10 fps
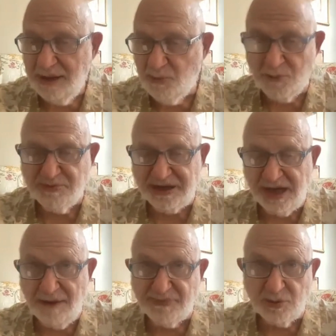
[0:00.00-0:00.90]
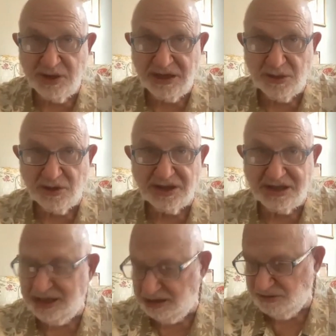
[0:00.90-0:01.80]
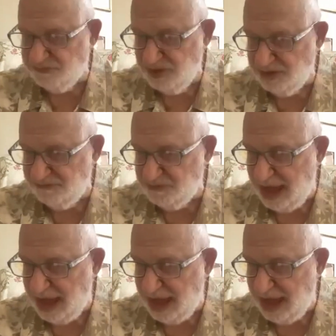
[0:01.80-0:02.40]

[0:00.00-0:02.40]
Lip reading: We're bringing up the rear and leading at the front in